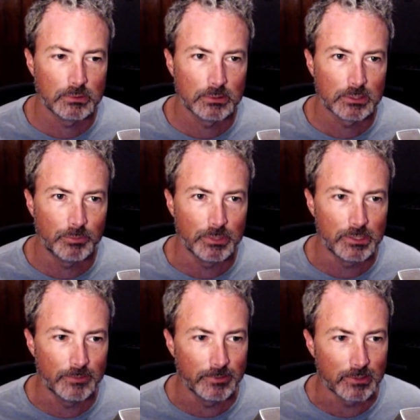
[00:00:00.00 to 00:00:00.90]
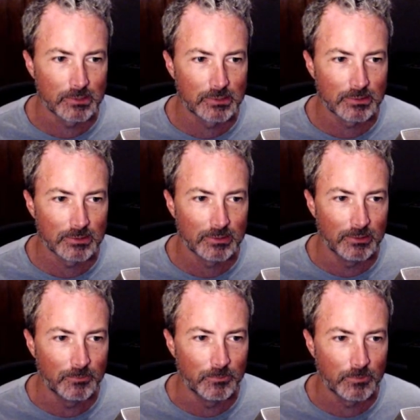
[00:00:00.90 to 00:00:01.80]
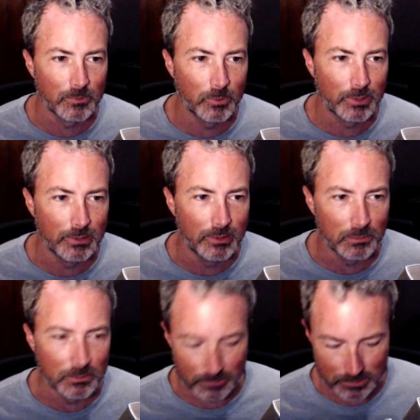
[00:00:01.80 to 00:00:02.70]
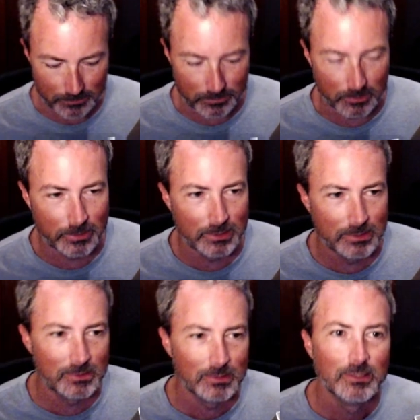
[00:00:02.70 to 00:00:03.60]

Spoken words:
specifics of what a double versus a float is,